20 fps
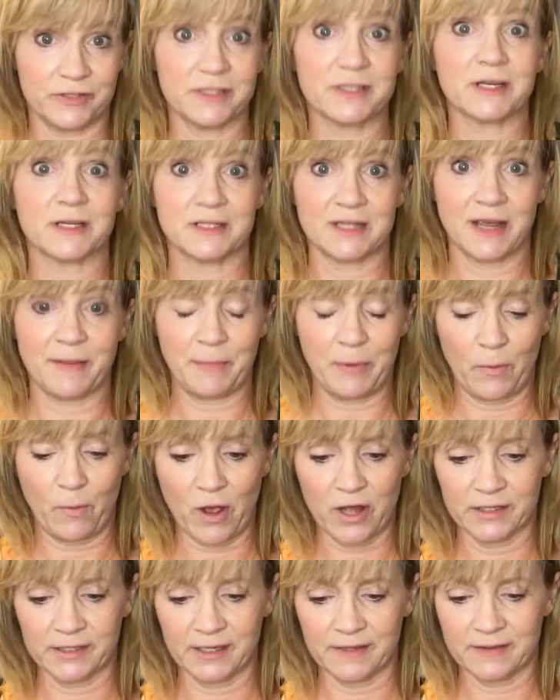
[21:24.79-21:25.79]
It's gonna take me a
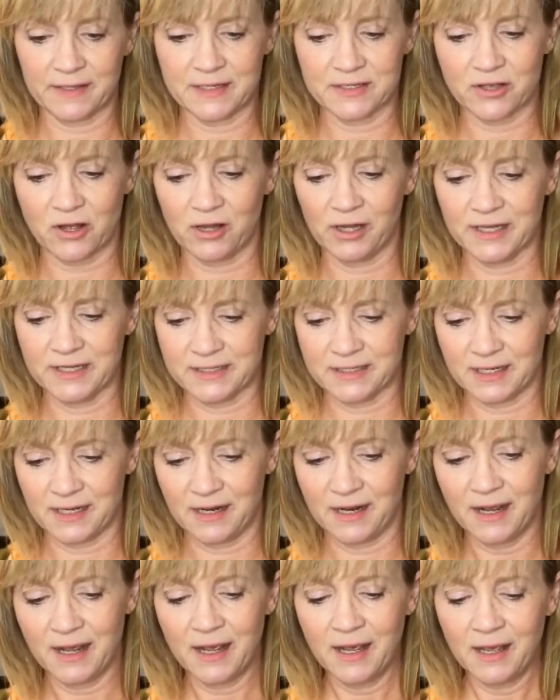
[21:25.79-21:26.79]
while to get these all listed.